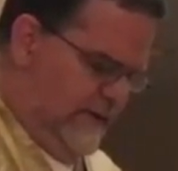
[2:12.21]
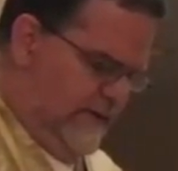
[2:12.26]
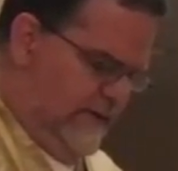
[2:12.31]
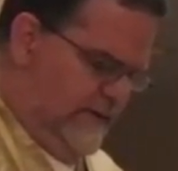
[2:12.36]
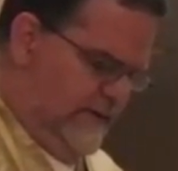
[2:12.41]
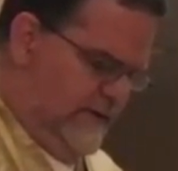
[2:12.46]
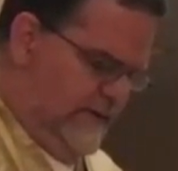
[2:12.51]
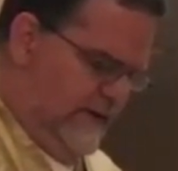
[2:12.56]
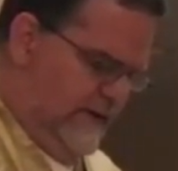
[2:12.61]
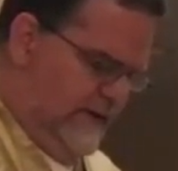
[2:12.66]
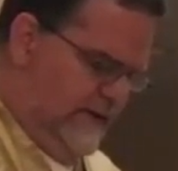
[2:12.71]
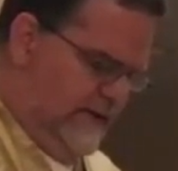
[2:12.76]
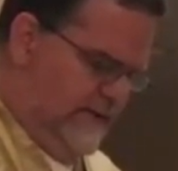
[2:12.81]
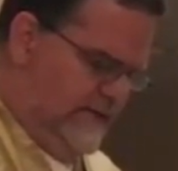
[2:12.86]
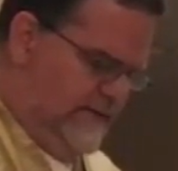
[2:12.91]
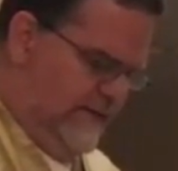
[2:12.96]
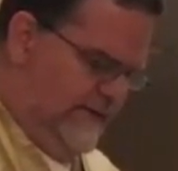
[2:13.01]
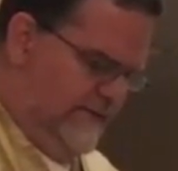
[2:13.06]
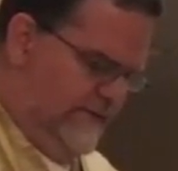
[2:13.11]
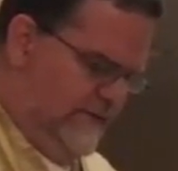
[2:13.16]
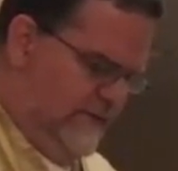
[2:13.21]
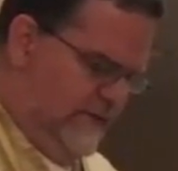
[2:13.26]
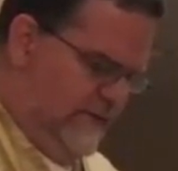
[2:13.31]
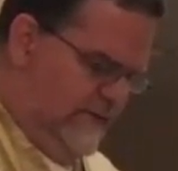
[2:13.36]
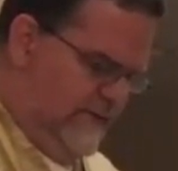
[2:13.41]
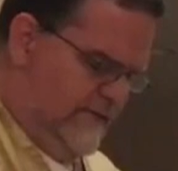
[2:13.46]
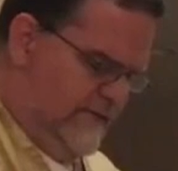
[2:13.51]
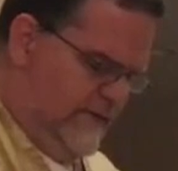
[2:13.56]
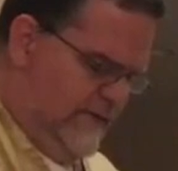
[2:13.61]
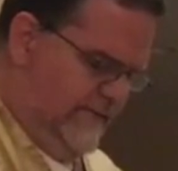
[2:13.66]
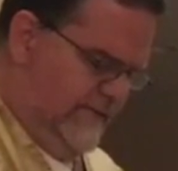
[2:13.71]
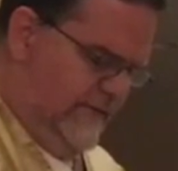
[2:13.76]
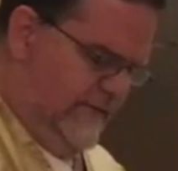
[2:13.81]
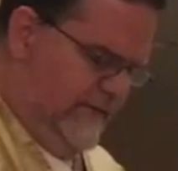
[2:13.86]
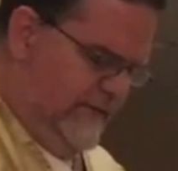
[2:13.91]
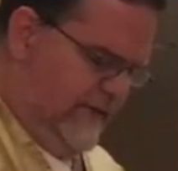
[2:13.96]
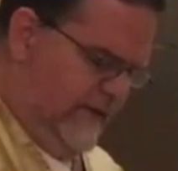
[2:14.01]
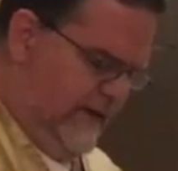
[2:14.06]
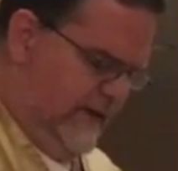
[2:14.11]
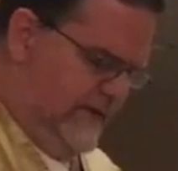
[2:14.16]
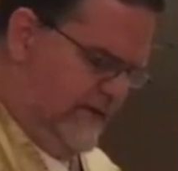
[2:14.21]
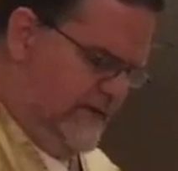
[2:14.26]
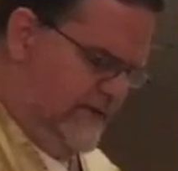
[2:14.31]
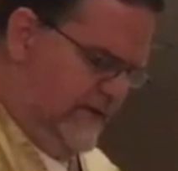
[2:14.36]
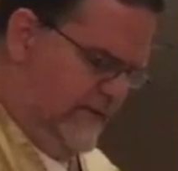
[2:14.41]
And taking the seven loaves, giving thanks,